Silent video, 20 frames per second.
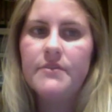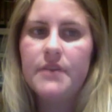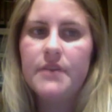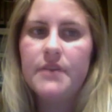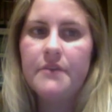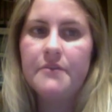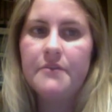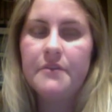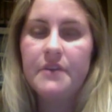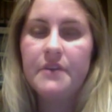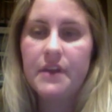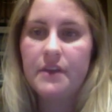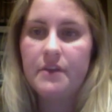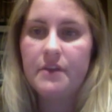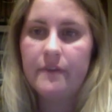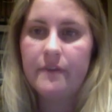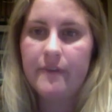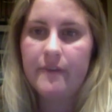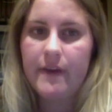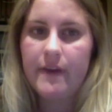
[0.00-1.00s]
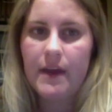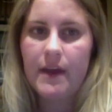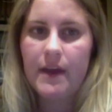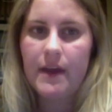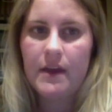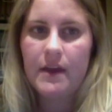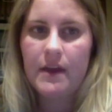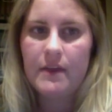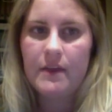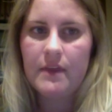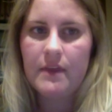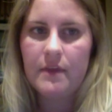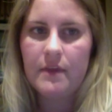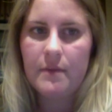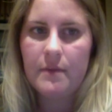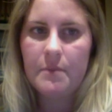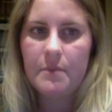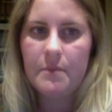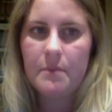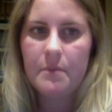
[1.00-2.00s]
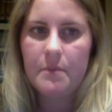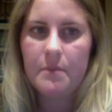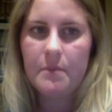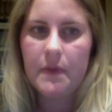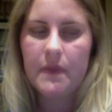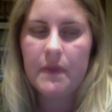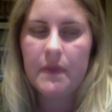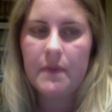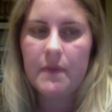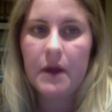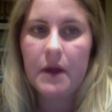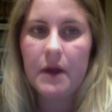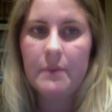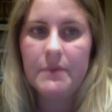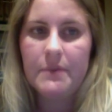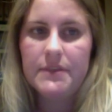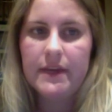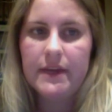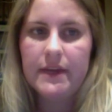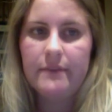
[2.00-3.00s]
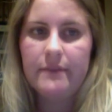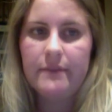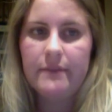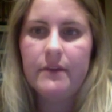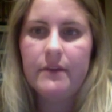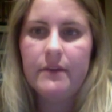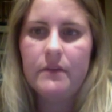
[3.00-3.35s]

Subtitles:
underneath the reading in the prep assignment.